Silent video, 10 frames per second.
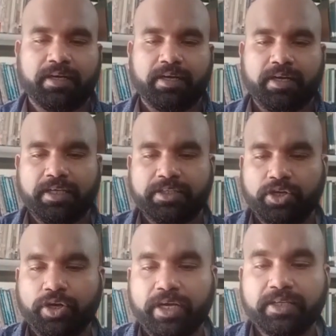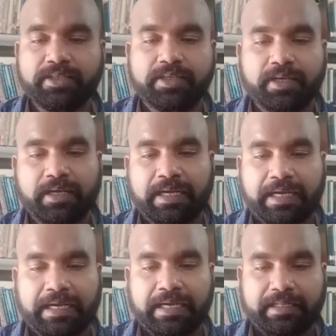is known as
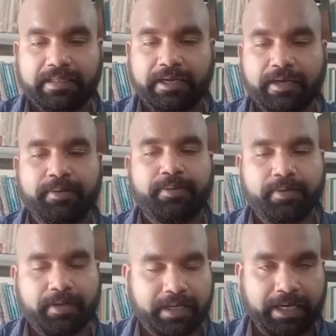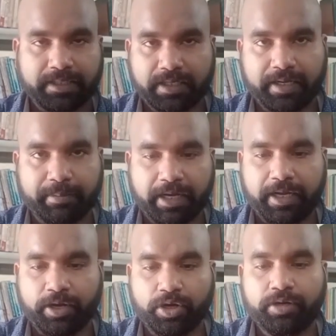the Greater
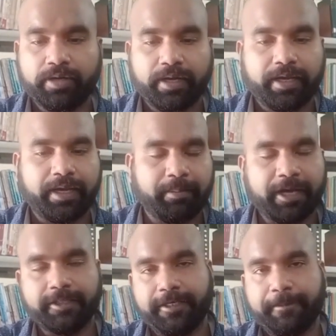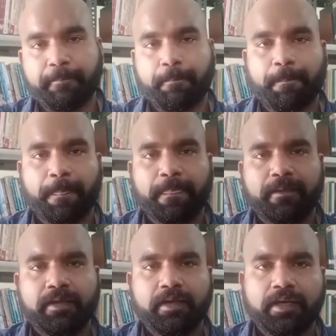Himalaya or Himadri.
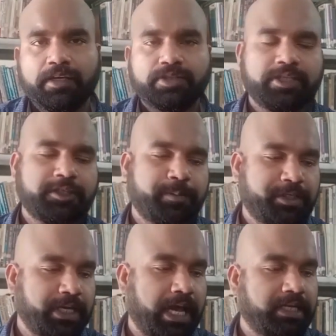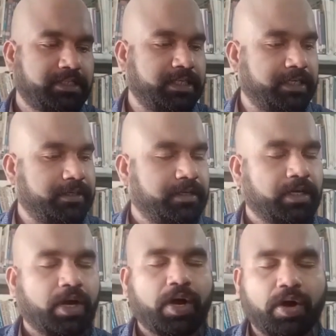So the speciality
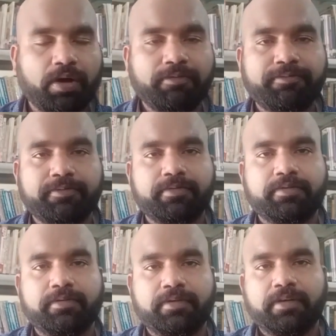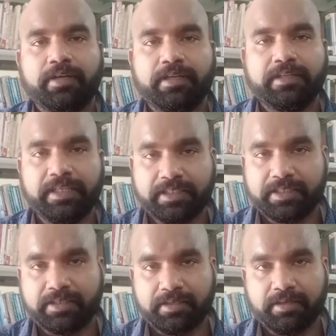of
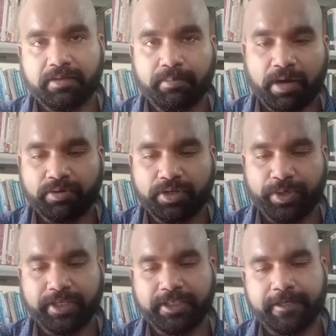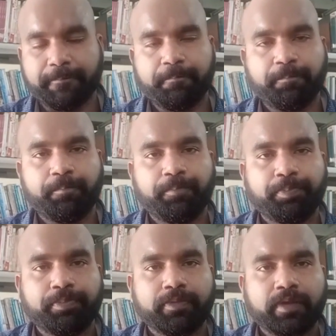this mountain region,
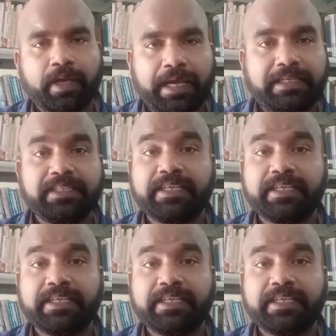it is a